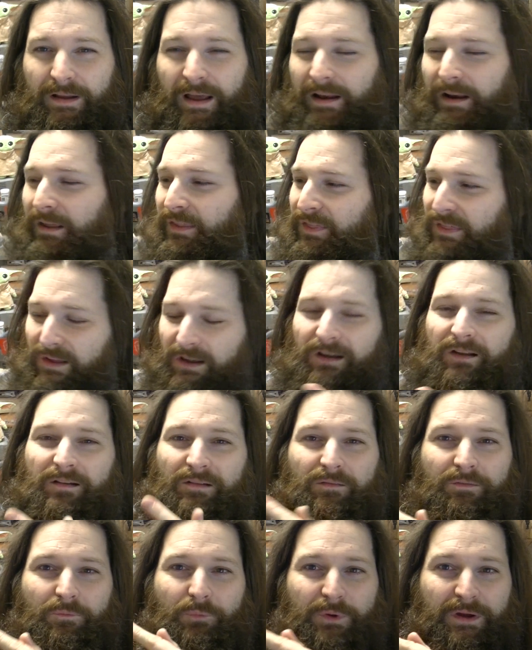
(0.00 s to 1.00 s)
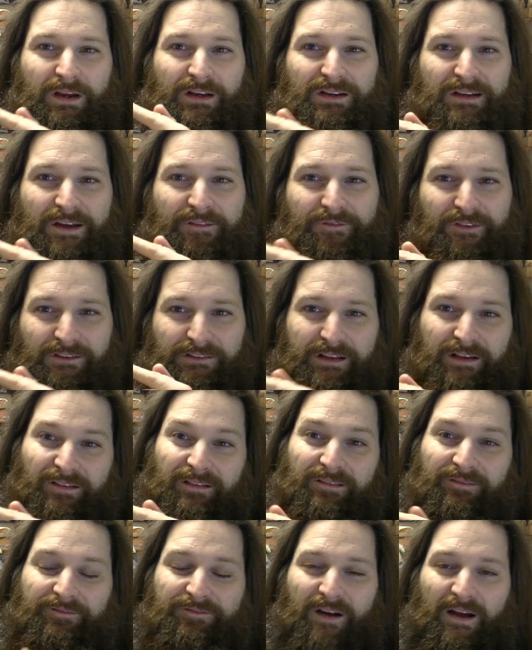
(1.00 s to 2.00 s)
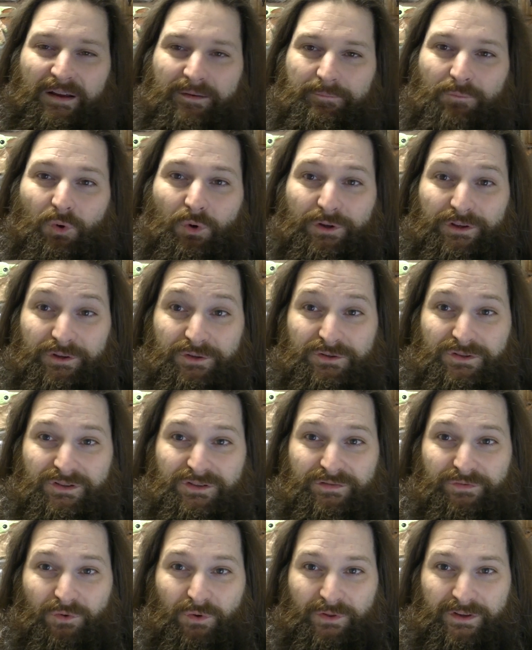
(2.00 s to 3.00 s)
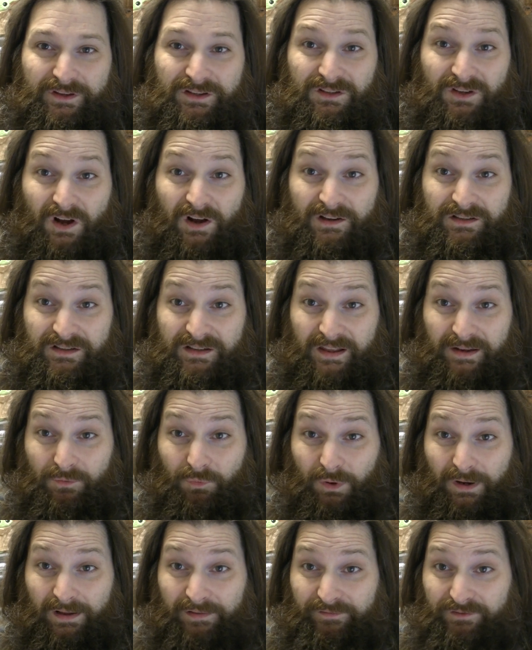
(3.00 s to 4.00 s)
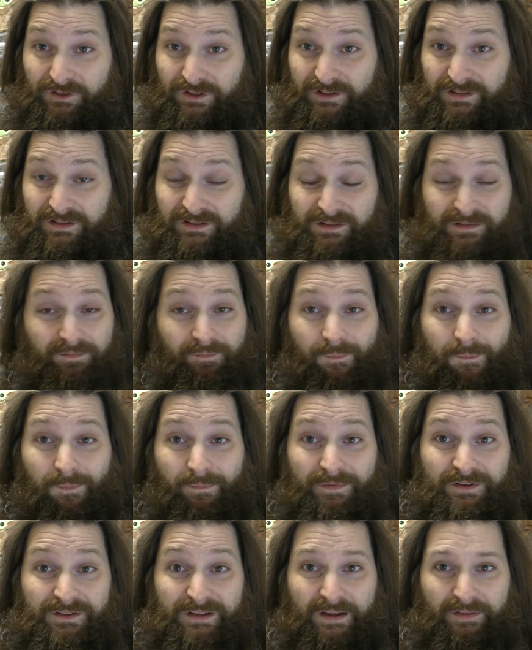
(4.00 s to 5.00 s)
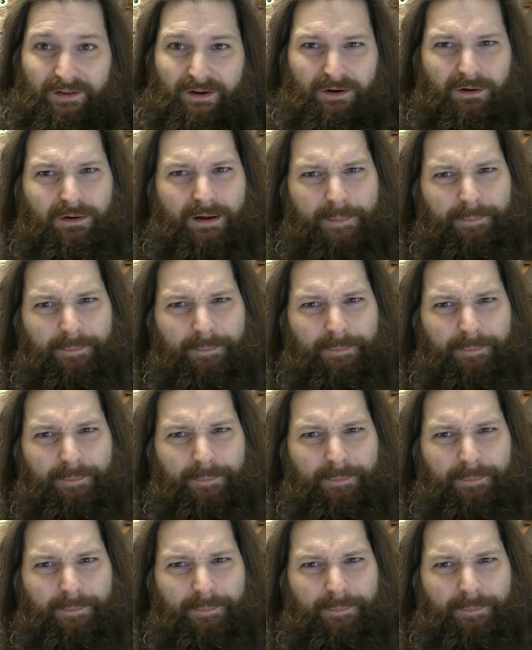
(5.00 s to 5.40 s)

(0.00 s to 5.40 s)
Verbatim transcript: And I think we can definitely find more uses for this sauce than what I've just said there.